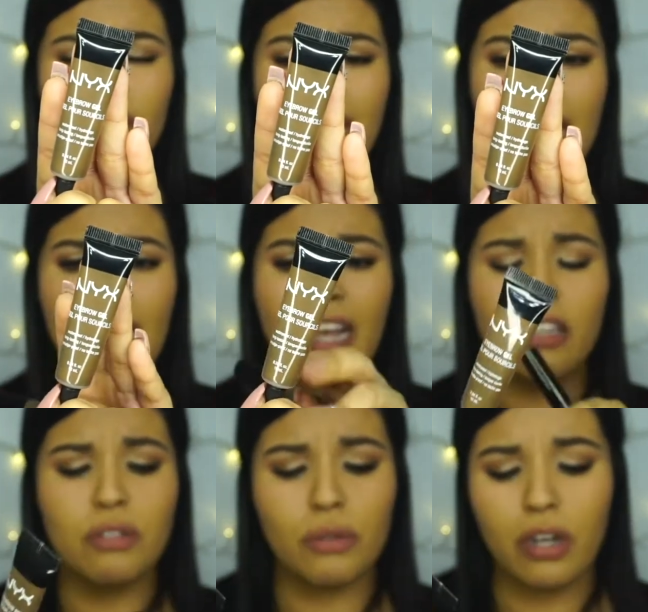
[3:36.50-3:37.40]
and I
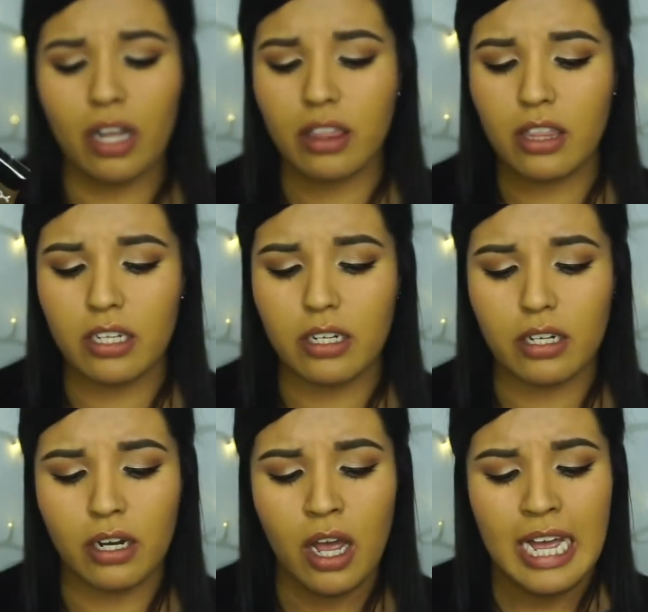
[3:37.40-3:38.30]
also got
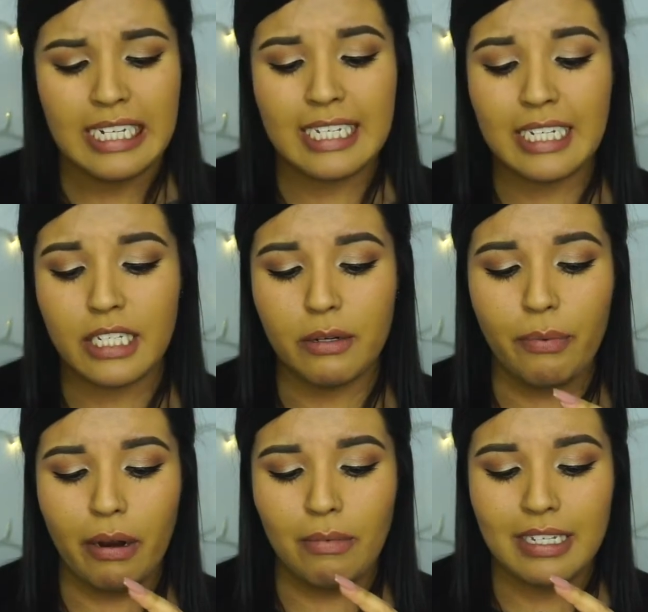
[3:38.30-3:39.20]
the tinted
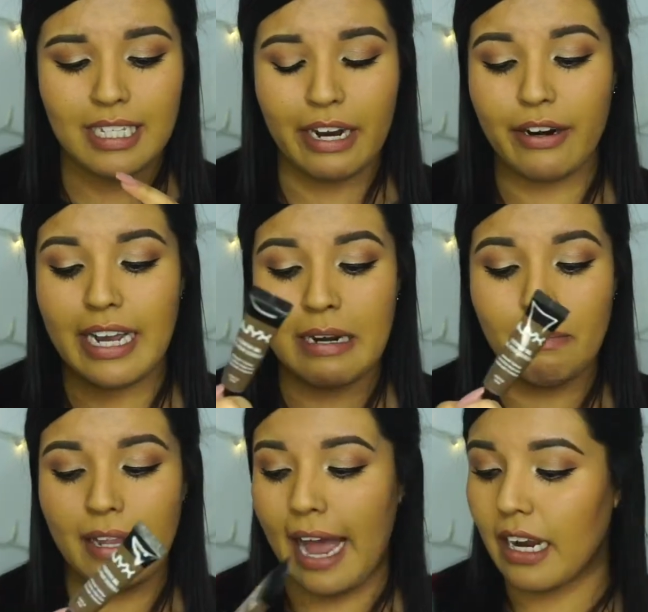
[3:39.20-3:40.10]
brow mascara in
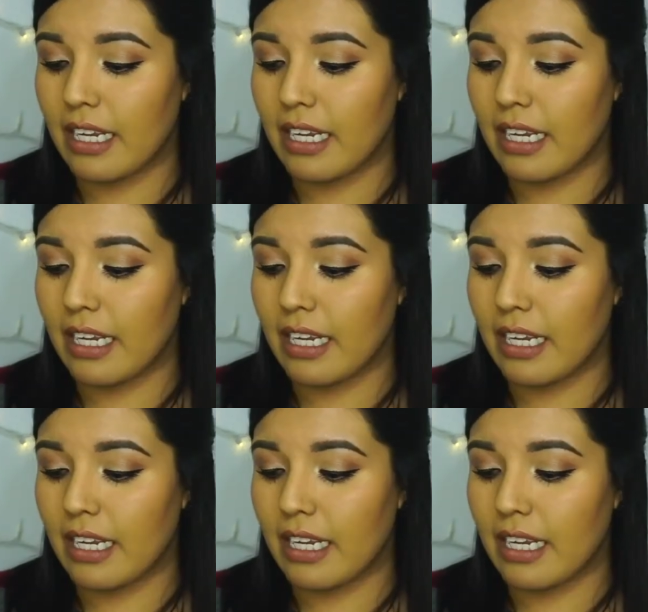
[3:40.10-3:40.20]
black.